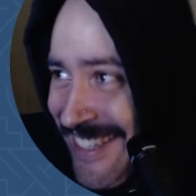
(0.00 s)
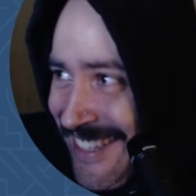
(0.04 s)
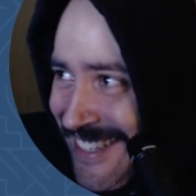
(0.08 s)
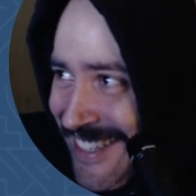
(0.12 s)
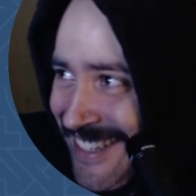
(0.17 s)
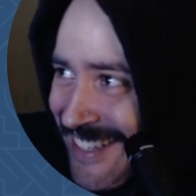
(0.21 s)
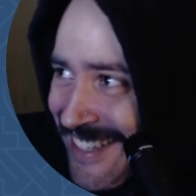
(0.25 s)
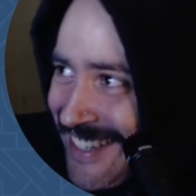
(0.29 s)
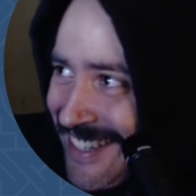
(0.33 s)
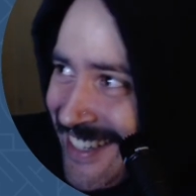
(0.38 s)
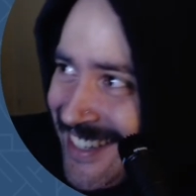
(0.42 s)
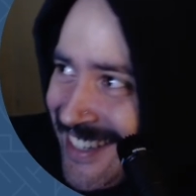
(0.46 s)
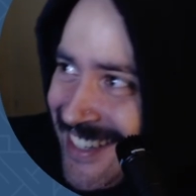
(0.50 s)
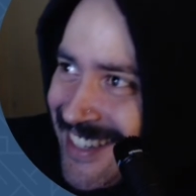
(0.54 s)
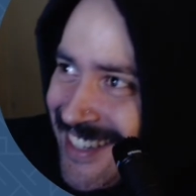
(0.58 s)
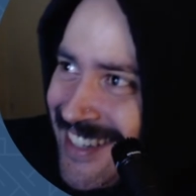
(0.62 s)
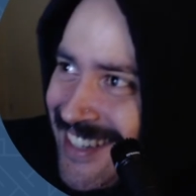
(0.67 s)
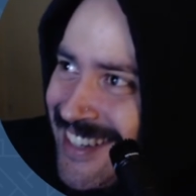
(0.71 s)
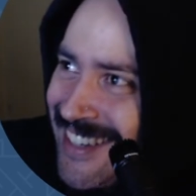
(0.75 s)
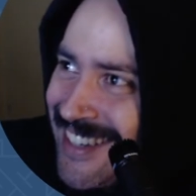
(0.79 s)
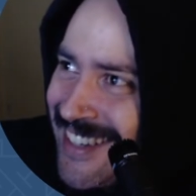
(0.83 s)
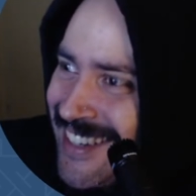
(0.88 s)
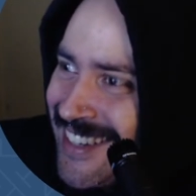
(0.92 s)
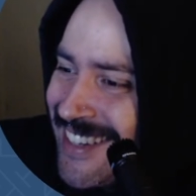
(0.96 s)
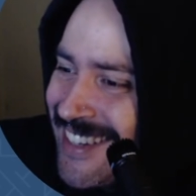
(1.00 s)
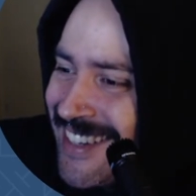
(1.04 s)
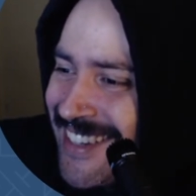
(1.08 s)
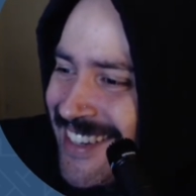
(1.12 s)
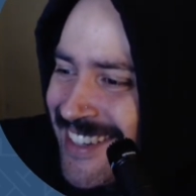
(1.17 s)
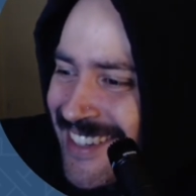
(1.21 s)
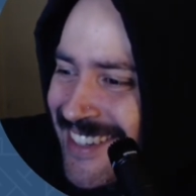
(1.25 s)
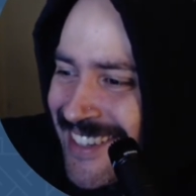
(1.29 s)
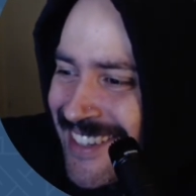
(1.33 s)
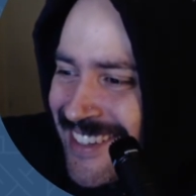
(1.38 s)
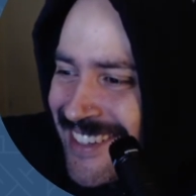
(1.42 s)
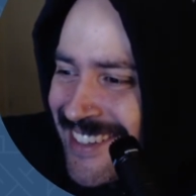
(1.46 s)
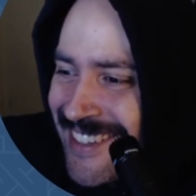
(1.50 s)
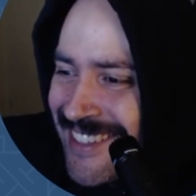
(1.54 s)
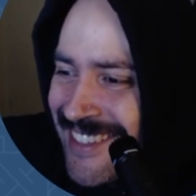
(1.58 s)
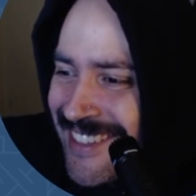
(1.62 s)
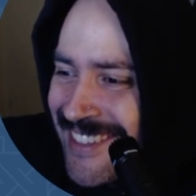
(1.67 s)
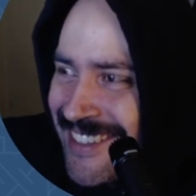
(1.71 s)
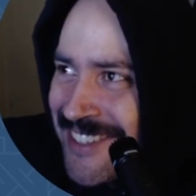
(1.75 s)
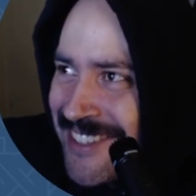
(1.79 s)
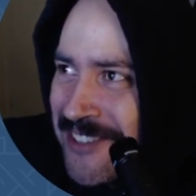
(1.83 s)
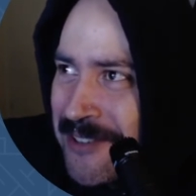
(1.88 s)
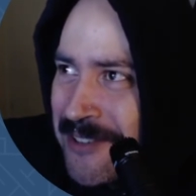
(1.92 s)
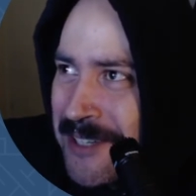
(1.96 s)
Oh
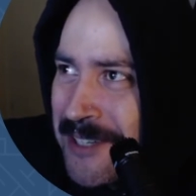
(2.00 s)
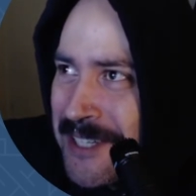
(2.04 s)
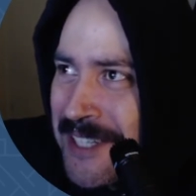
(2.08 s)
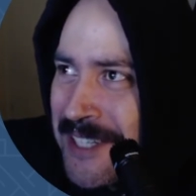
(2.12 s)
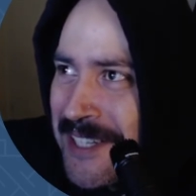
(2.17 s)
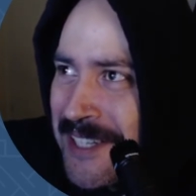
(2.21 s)
well.